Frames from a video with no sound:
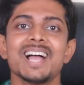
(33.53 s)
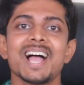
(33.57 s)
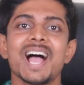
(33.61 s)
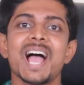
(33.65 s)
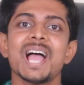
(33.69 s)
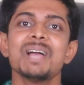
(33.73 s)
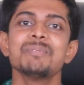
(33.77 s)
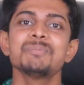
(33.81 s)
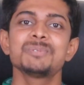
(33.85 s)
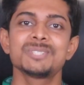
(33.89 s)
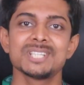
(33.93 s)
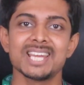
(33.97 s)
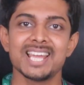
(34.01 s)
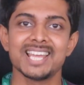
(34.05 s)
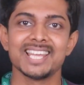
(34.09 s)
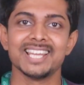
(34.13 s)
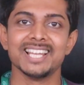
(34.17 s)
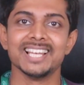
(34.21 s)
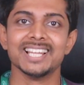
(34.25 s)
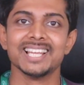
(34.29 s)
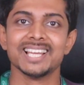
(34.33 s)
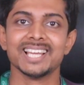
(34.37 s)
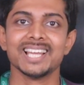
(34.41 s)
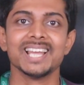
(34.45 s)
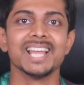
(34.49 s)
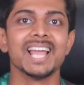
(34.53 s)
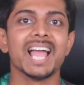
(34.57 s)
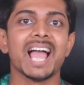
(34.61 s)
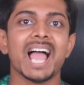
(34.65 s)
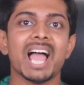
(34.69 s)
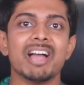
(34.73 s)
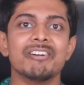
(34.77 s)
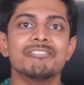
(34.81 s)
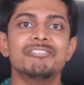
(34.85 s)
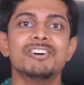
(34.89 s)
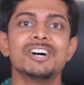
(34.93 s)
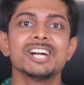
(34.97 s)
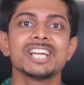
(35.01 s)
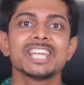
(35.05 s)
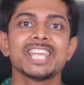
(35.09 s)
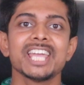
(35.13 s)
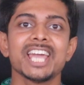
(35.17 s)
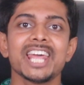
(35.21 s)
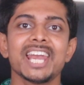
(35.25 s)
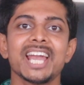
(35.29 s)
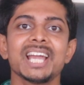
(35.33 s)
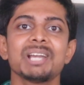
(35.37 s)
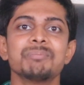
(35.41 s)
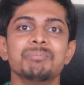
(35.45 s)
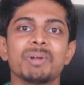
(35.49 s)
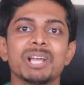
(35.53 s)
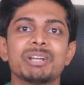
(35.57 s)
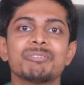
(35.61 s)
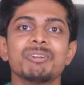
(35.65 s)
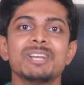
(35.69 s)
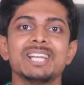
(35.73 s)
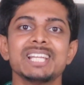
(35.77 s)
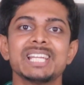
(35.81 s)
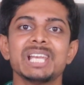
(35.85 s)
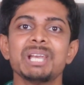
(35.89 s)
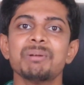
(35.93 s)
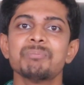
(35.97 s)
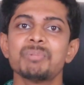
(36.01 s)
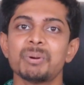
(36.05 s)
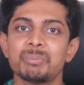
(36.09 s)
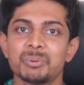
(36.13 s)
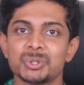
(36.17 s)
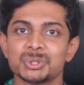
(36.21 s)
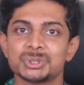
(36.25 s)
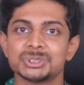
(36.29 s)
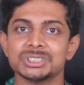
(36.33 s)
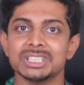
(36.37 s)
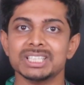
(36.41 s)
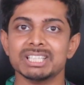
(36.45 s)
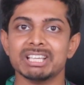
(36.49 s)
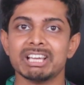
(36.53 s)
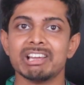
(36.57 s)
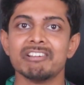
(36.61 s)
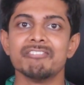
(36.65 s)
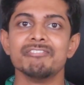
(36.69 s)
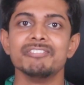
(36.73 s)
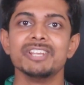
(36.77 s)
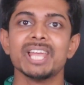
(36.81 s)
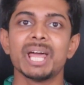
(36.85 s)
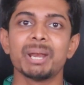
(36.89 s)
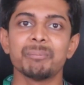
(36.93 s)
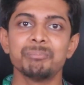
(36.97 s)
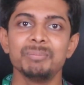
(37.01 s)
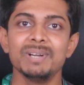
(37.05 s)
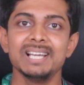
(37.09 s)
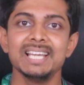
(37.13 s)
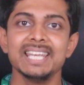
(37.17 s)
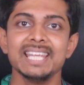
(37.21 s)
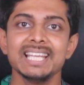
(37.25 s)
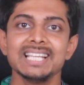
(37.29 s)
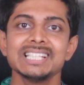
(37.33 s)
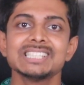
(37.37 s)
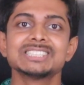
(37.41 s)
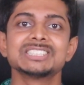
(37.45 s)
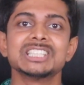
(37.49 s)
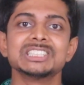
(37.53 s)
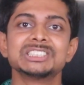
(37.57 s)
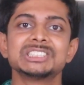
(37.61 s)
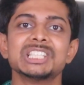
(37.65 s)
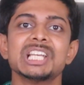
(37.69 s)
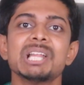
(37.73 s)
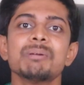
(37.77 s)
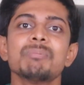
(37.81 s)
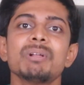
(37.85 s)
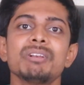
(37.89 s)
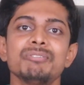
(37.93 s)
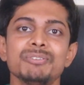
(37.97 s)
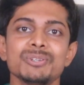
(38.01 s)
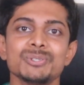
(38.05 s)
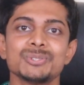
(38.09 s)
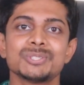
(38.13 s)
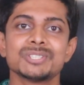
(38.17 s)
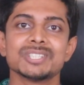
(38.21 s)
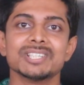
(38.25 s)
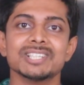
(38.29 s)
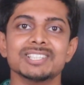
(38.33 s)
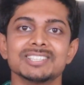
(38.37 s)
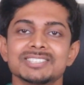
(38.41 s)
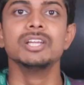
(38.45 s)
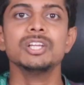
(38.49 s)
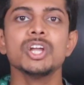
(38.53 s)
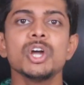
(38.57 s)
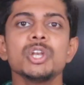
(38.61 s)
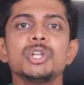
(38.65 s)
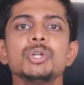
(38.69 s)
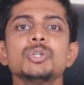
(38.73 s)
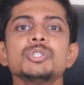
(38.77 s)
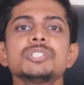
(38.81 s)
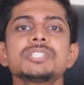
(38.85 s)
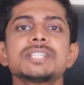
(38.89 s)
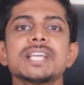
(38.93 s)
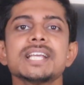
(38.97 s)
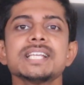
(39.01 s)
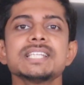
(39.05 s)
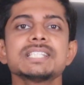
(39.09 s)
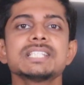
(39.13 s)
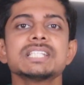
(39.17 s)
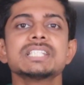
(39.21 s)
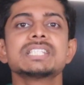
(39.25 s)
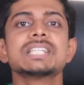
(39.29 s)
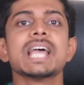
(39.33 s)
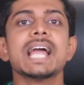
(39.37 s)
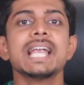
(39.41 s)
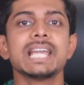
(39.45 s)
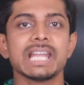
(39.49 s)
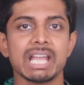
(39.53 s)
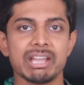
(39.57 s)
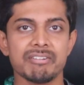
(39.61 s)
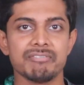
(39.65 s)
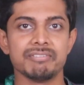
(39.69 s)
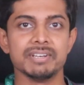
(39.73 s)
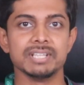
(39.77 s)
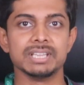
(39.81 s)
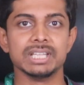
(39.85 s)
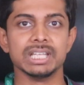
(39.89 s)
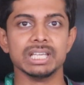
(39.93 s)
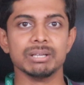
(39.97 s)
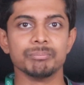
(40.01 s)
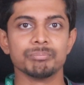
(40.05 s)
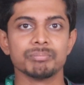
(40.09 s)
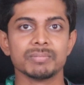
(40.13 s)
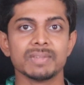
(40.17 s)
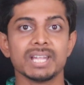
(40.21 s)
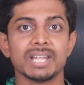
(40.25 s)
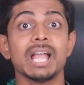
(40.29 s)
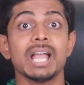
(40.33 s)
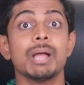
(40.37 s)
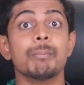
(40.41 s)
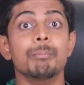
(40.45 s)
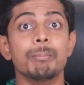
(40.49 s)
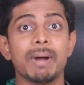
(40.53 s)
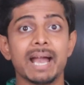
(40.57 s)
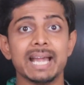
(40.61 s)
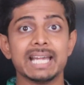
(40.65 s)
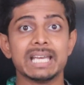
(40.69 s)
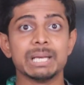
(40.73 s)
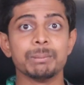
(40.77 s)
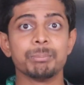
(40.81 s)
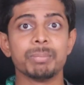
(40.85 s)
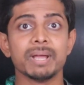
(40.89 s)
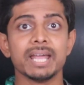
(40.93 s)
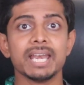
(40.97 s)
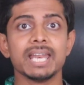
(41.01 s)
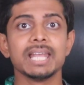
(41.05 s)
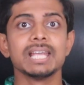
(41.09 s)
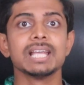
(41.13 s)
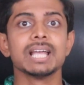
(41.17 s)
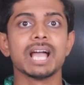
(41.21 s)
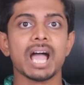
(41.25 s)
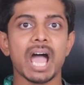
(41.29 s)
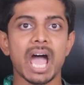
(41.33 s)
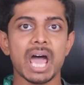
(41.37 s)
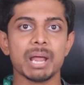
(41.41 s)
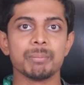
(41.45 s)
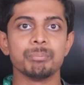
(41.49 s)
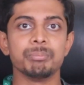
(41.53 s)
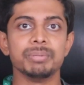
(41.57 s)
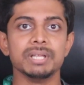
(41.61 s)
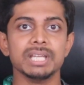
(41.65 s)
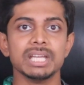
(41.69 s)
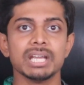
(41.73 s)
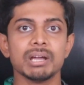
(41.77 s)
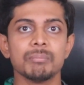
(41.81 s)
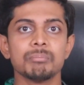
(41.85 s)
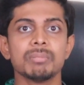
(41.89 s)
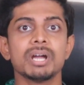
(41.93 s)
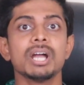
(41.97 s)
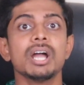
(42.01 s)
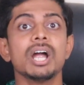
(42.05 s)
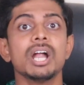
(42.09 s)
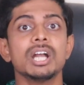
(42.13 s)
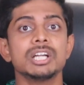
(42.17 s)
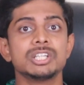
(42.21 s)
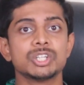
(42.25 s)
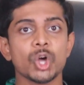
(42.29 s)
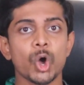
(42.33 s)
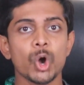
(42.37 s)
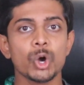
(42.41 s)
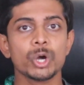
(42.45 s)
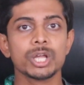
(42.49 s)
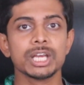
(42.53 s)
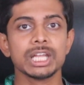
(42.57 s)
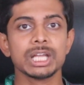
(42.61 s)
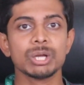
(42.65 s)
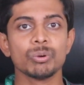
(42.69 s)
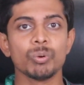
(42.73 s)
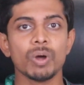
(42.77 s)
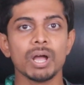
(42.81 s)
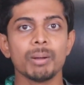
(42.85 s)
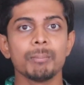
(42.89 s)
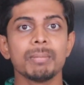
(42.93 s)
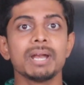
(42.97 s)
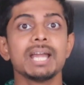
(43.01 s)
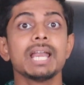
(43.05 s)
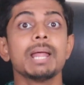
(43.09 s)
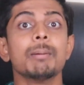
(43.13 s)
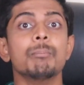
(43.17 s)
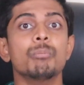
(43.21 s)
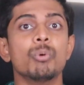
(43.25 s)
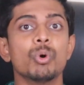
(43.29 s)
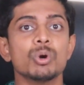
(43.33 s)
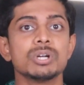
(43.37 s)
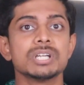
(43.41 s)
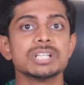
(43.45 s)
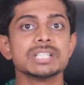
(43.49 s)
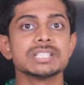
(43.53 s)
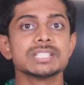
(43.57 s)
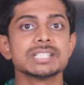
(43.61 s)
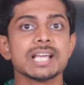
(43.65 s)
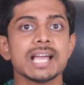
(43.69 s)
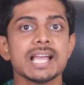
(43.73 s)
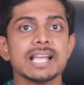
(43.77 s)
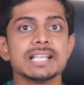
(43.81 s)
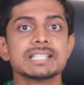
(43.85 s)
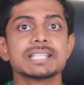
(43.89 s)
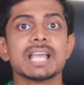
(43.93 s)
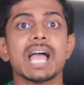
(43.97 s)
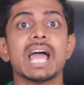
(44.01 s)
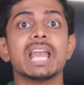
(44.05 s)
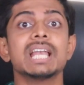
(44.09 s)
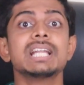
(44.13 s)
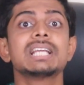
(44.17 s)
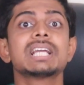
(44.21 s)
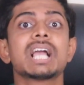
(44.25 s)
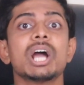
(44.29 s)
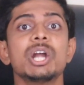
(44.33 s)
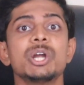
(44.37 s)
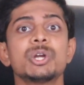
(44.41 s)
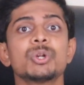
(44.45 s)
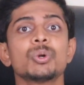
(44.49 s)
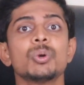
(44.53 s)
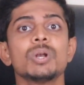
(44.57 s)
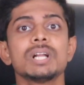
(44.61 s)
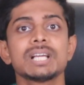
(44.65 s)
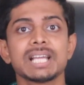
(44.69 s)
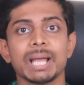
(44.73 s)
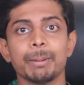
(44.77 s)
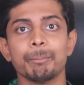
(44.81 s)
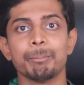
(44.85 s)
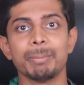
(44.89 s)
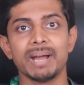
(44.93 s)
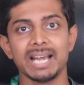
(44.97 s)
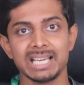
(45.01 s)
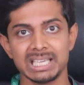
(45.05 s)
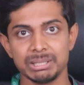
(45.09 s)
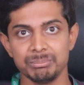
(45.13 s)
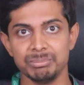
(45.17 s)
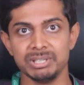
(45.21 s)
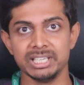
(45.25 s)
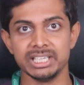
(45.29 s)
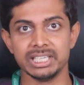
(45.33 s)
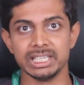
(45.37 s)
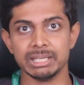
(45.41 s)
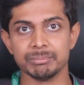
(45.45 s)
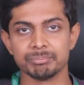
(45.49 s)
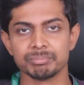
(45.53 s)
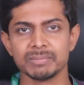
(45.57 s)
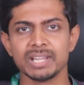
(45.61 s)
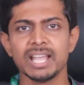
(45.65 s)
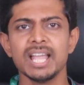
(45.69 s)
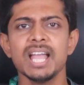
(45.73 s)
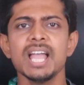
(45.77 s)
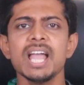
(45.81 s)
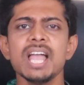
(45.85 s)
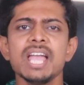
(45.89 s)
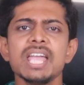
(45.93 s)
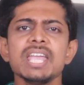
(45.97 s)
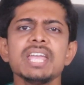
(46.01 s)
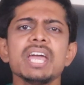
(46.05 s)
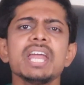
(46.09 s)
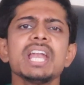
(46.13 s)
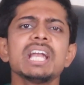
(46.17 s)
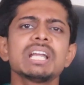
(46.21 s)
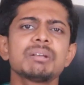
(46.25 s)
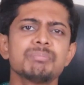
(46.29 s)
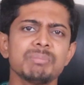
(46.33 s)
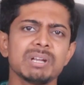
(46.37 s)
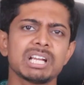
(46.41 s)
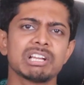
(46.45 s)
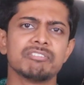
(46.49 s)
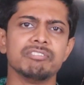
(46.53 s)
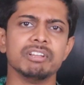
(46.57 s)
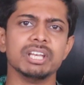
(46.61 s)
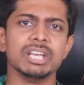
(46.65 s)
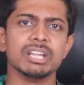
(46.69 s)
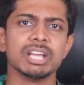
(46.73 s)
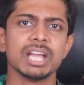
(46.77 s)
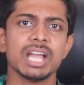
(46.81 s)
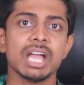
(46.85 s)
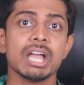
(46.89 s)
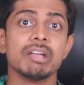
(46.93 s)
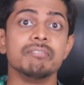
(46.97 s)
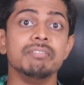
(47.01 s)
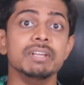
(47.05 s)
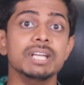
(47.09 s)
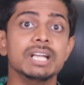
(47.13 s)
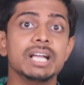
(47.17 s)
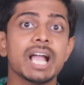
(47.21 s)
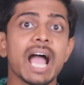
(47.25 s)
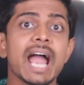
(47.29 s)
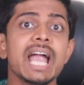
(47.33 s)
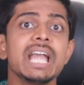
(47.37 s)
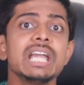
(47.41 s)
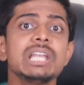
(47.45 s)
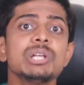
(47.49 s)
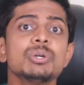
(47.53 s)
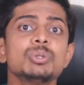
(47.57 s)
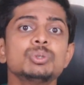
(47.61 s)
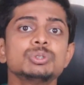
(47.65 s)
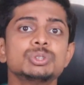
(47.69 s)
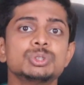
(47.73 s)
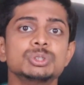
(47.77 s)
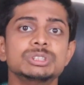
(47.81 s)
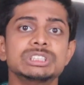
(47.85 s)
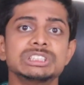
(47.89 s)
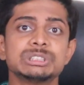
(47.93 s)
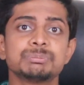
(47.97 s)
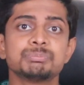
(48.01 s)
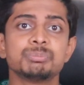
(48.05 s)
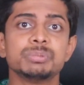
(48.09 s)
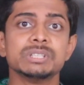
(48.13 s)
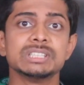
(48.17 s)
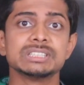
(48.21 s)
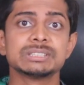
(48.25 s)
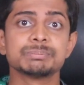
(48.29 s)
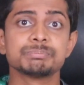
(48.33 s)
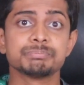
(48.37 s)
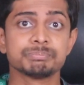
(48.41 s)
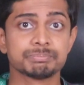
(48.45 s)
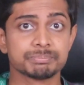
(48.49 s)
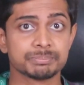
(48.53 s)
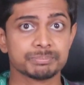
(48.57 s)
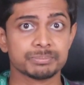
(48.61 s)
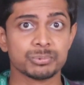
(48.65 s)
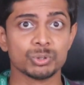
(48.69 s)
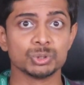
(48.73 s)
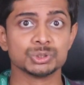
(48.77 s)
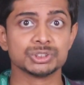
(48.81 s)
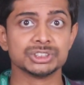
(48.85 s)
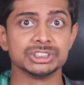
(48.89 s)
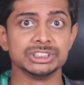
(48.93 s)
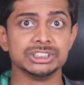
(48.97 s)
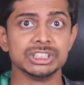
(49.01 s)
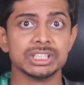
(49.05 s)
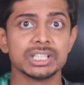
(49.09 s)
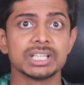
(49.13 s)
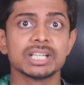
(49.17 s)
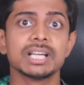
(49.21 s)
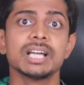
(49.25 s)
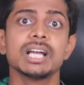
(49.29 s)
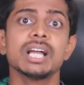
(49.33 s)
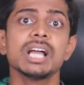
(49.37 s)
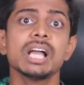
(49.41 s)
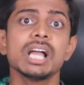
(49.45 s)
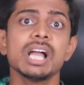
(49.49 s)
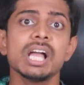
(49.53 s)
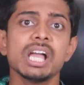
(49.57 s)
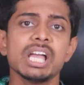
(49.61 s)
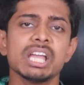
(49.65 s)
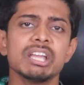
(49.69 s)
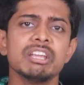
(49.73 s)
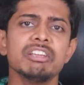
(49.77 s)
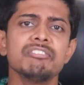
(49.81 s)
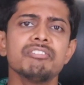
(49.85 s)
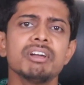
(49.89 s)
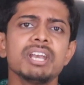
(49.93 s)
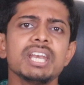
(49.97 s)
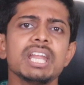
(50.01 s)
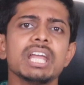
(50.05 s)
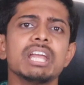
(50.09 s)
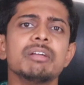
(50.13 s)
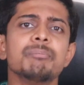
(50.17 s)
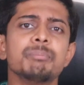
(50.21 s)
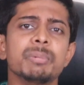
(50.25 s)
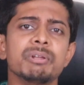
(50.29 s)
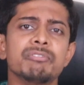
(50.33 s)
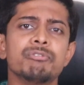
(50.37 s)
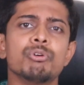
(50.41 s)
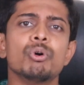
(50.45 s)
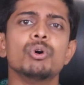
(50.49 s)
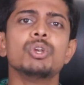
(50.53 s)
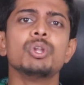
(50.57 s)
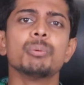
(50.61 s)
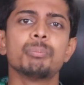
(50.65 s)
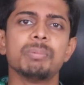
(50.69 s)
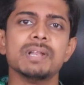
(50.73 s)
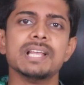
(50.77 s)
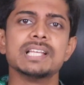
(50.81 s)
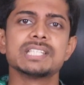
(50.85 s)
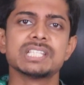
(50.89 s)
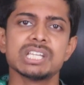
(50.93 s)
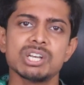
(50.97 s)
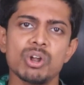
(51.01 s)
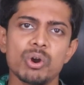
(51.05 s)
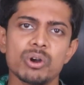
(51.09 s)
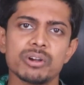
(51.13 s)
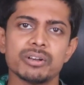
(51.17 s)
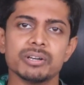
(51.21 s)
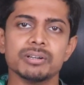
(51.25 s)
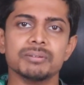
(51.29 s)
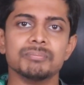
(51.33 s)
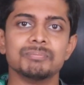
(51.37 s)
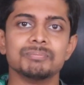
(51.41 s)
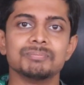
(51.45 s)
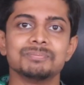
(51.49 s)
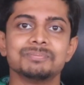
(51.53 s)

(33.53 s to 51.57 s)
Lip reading: I am Shahil. I work here at MECWIN Green Proportion. We are building sustainable future. Your use case decide everything. Battery pairing, RPM, torque requirement, motor size, and controller compatibility. Here at MECWIN, we guide you through this procedure even before you place an order.